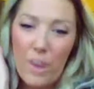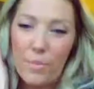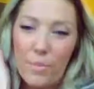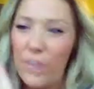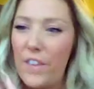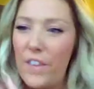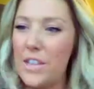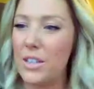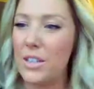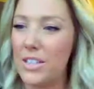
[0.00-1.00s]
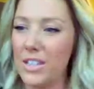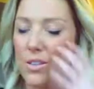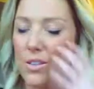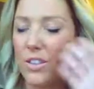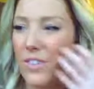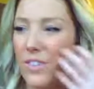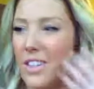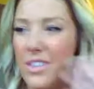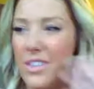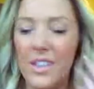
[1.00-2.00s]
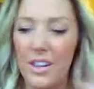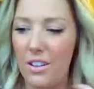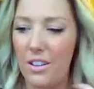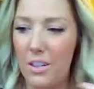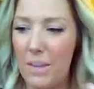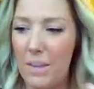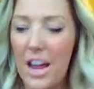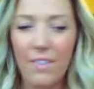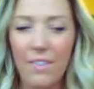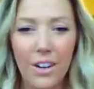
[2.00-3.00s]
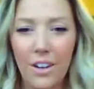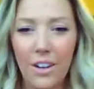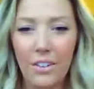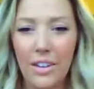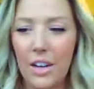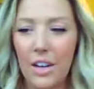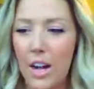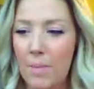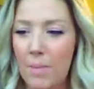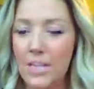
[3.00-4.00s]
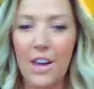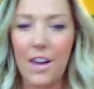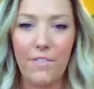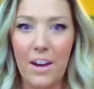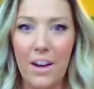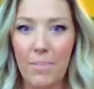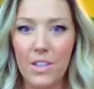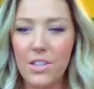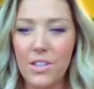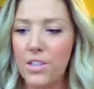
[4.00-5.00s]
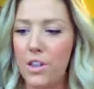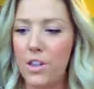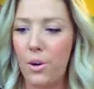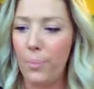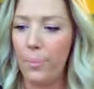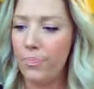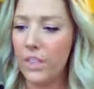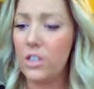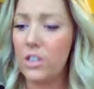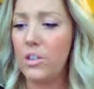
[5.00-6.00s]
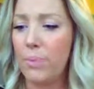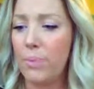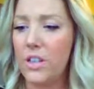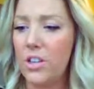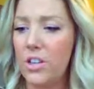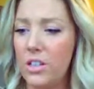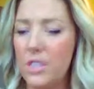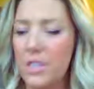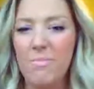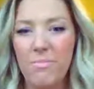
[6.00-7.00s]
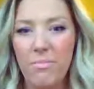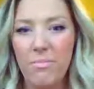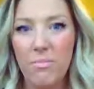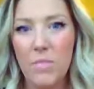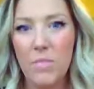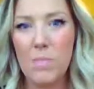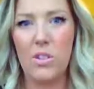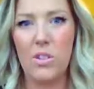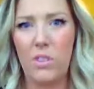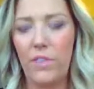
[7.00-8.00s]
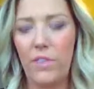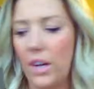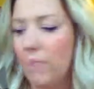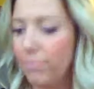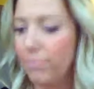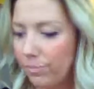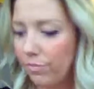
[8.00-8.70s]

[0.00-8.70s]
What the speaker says: away from your face because it sort of does sit a little bit heavier. It's not a fine mist, so initial impressions, smells a little funky.